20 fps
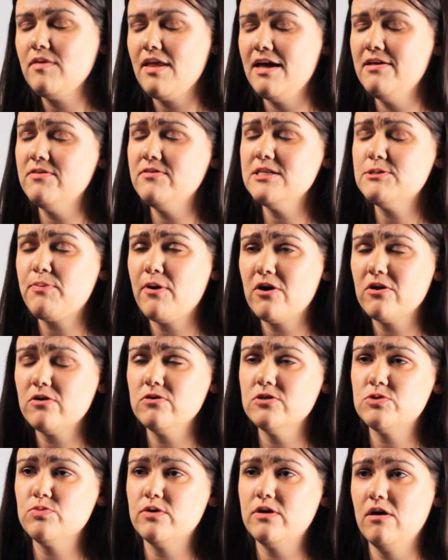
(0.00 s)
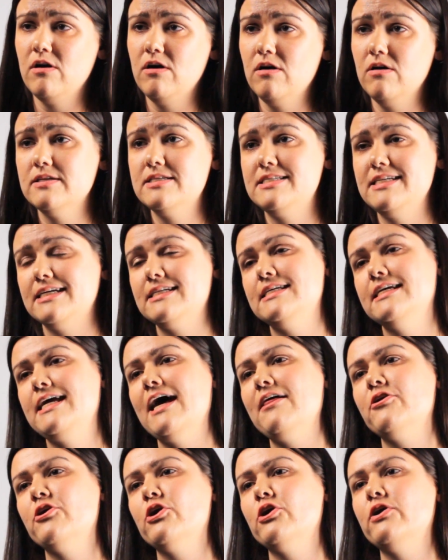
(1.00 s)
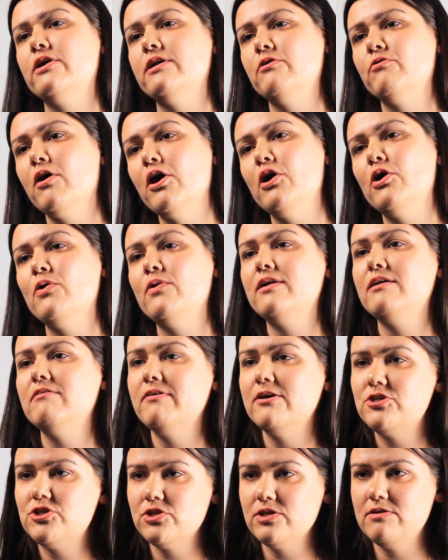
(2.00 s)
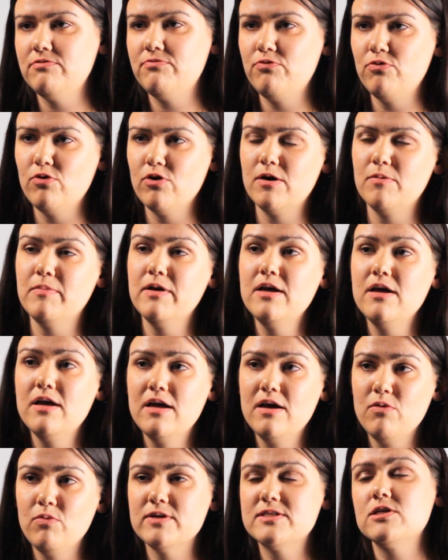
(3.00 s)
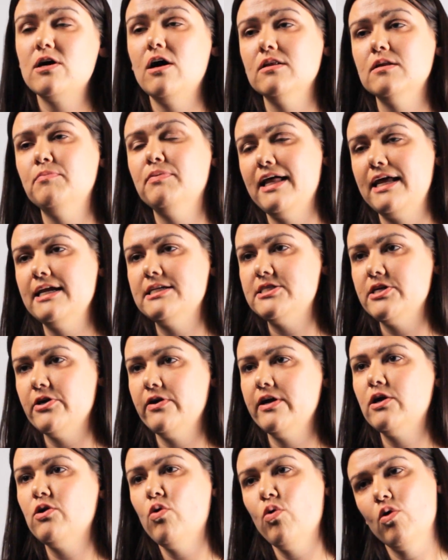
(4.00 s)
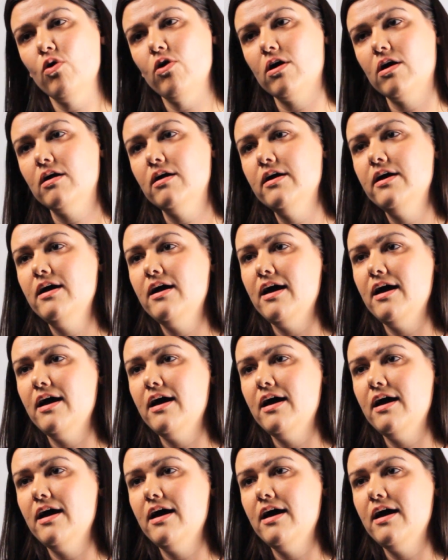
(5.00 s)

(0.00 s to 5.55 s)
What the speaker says: And then these particles would all stick together and grow and eventually form what's called a planetary core,